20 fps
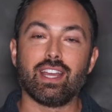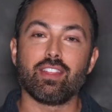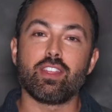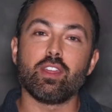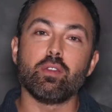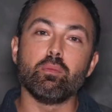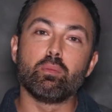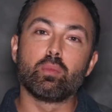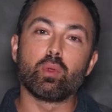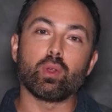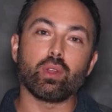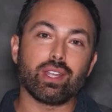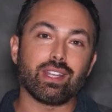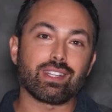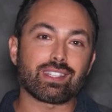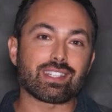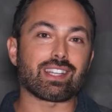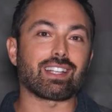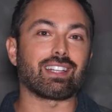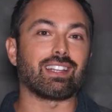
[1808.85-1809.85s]
Then
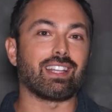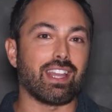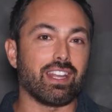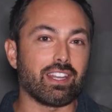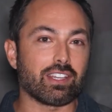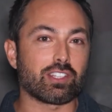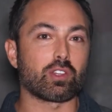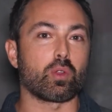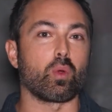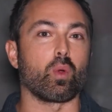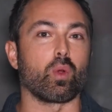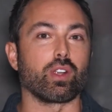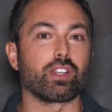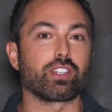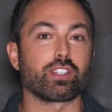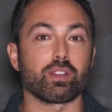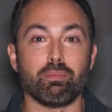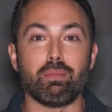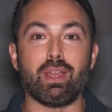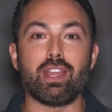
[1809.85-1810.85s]
Brilliant's latest
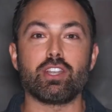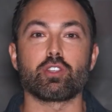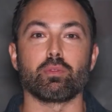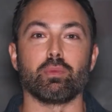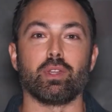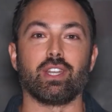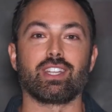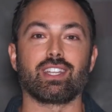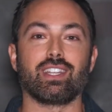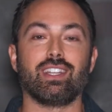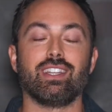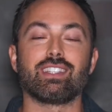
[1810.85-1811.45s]
course, Measurement,